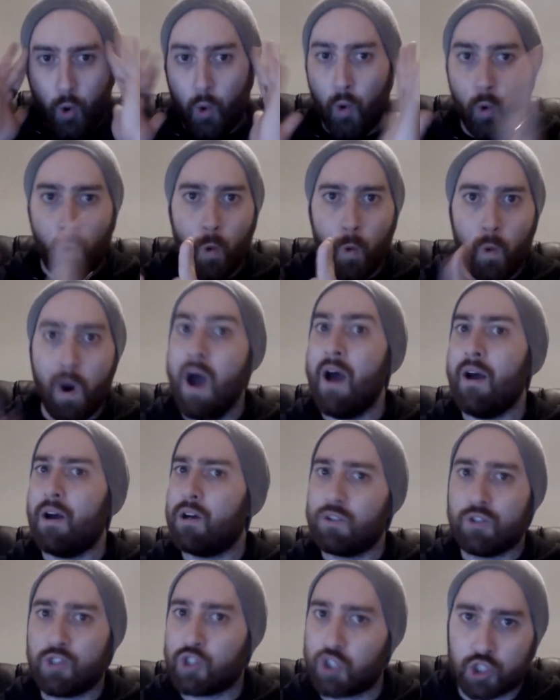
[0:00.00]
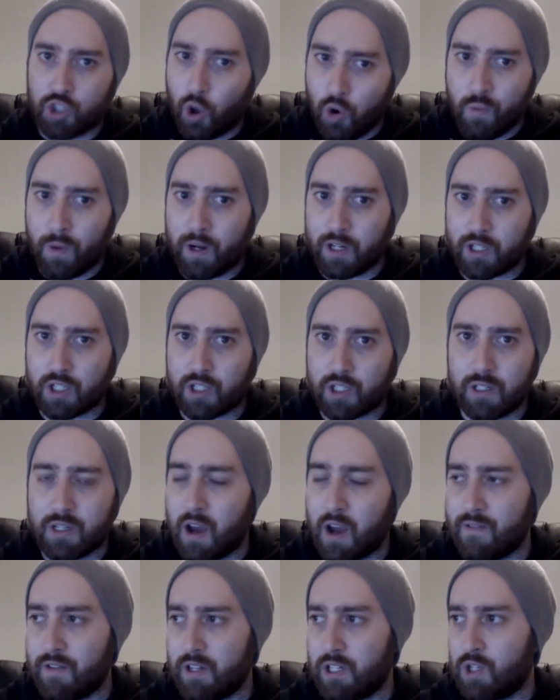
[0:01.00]
Oh, so much to
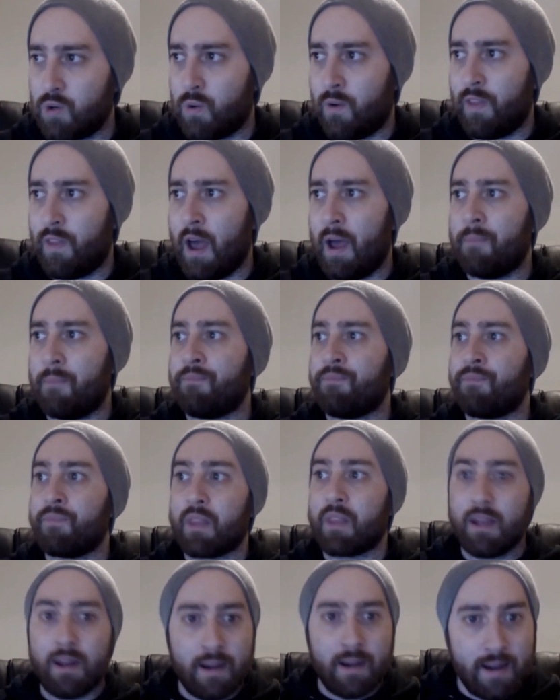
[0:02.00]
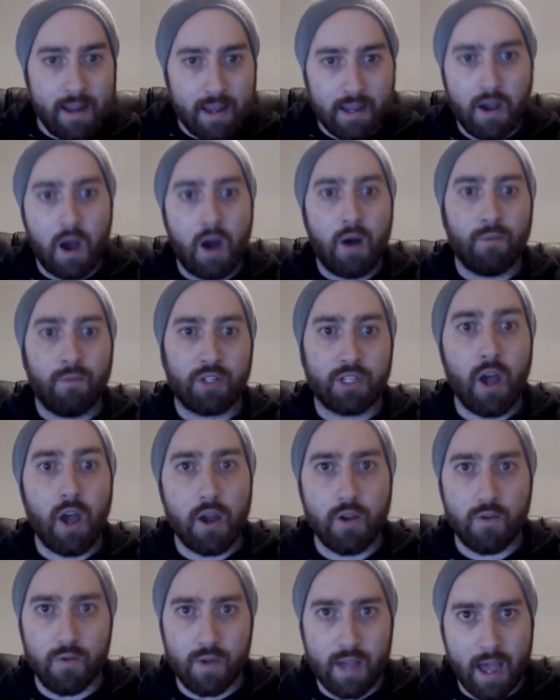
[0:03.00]
dive into on that. Nick Khan was the
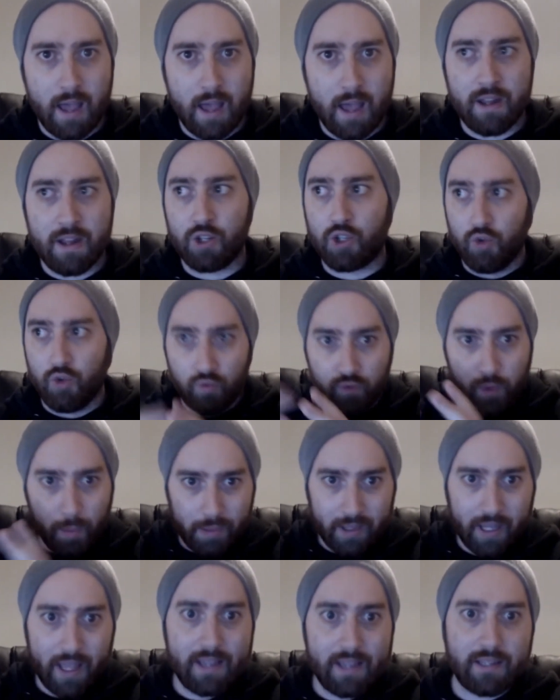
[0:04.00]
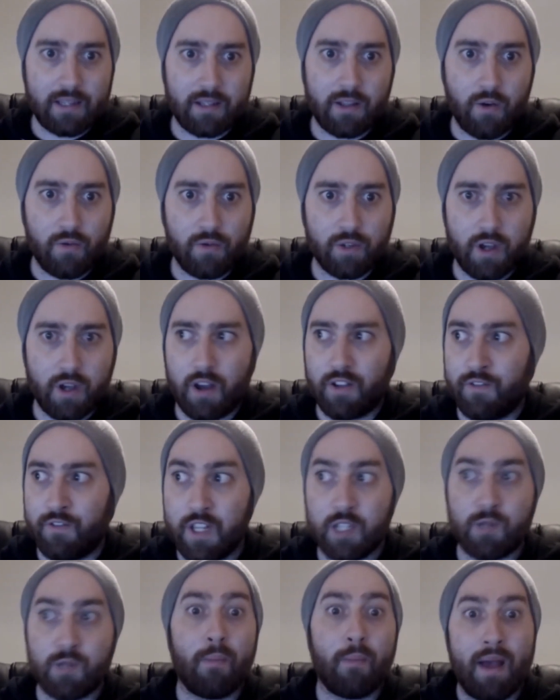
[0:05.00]
guy who came in to replace those guys.
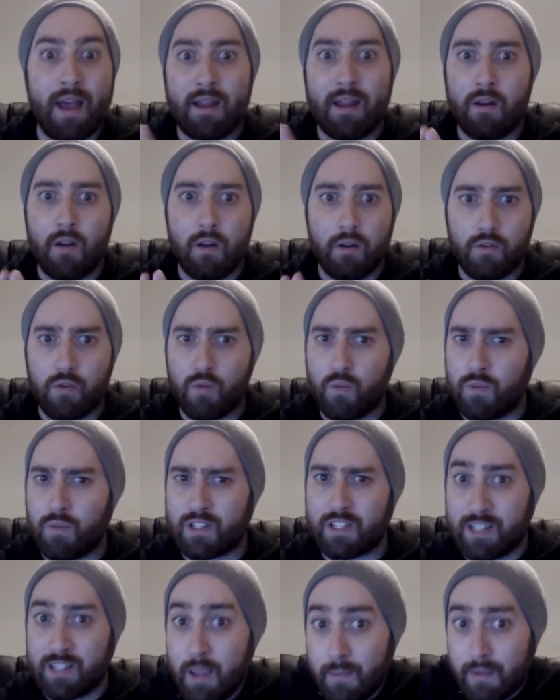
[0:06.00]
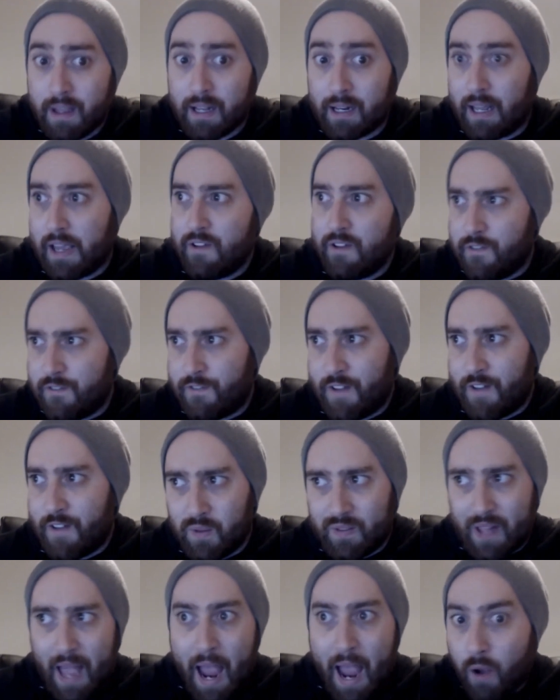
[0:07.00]
Vince McMahon seemingly
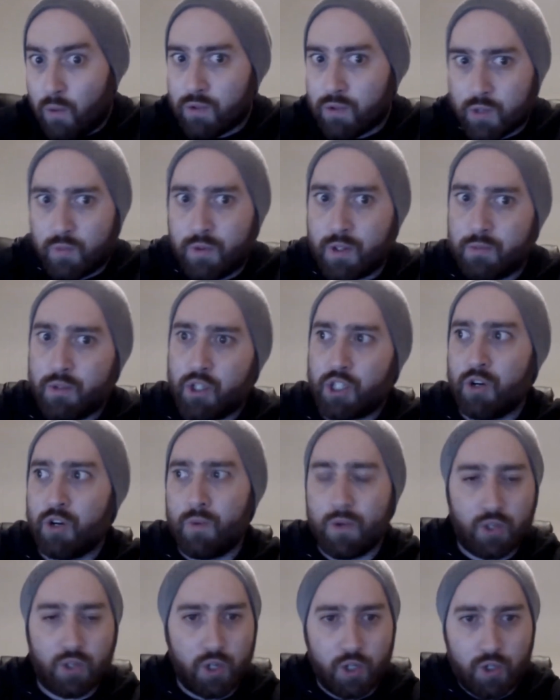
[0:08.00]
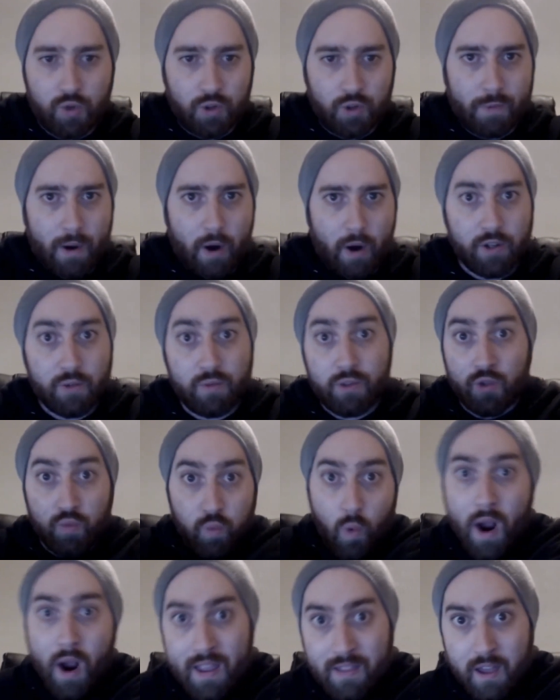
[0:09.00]
fell out with Michelle Wilson and George Barrios, which is
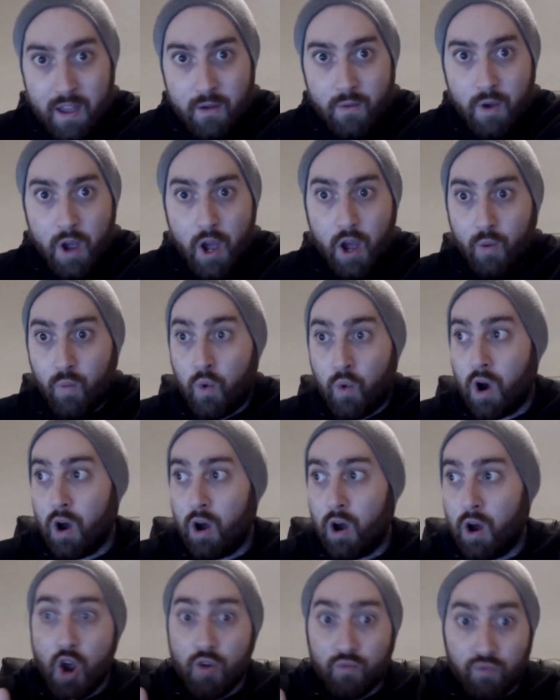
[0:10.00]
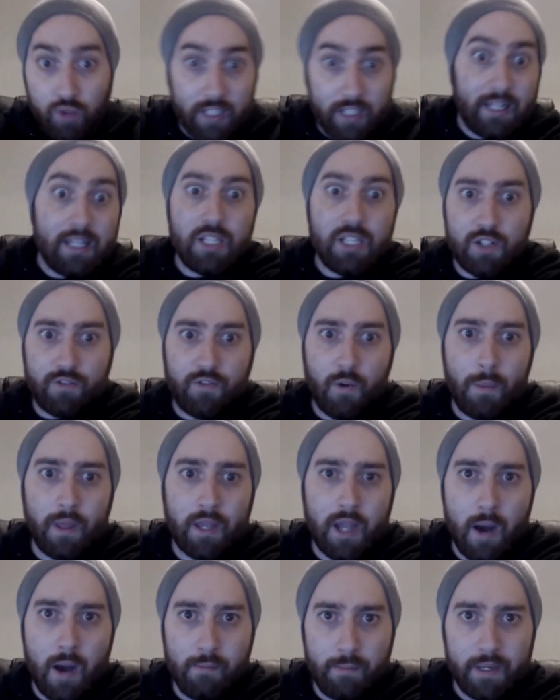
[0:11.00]
why they were released from the
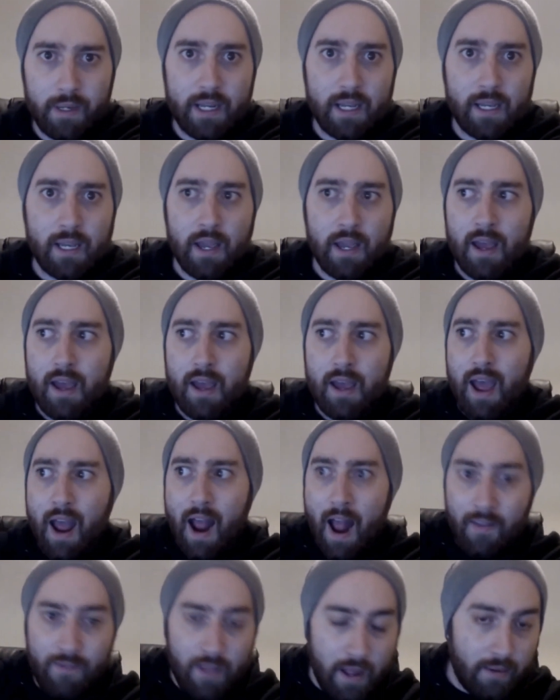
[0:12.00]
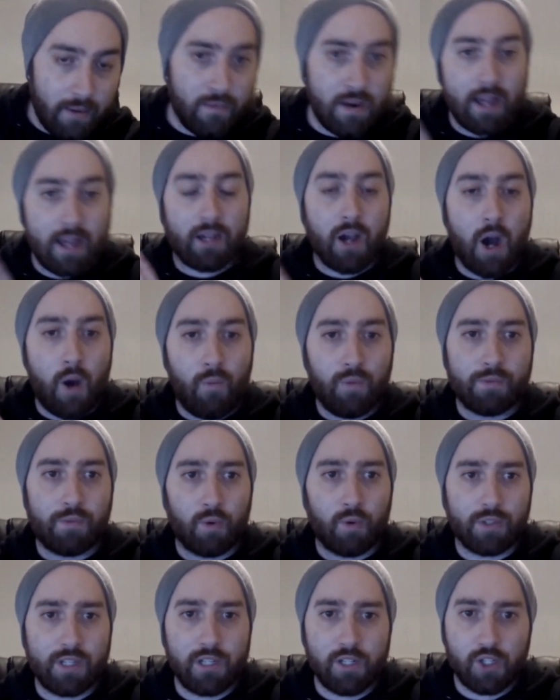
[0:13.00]
company. And then Nick Khan was
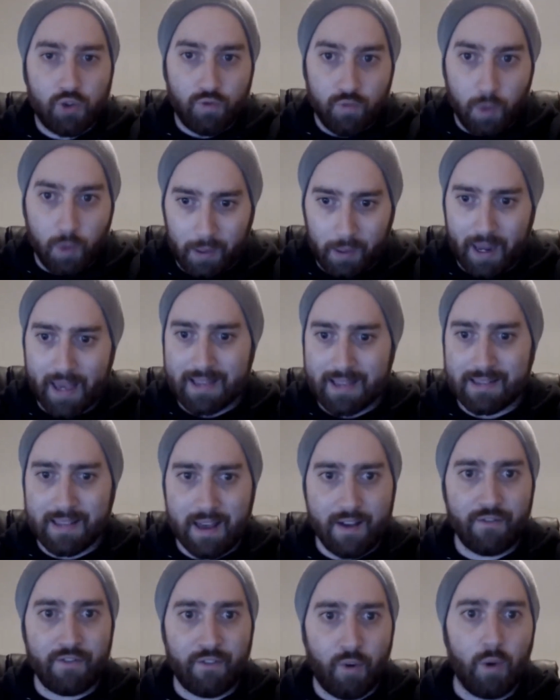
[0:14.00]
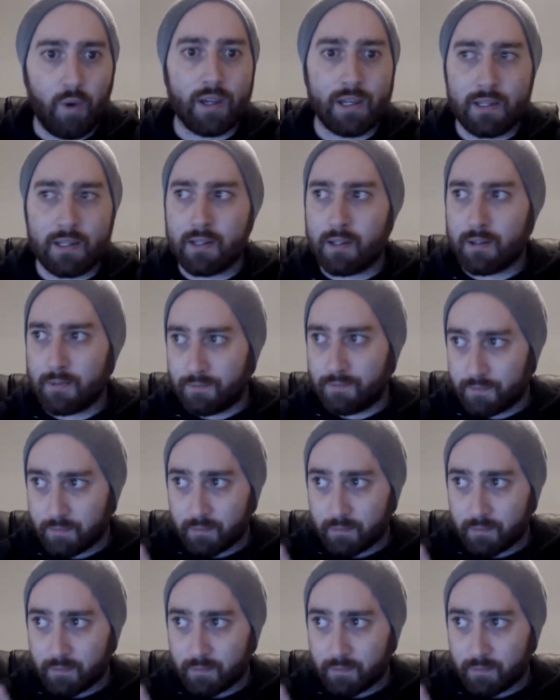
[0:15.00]
brought in to replace that void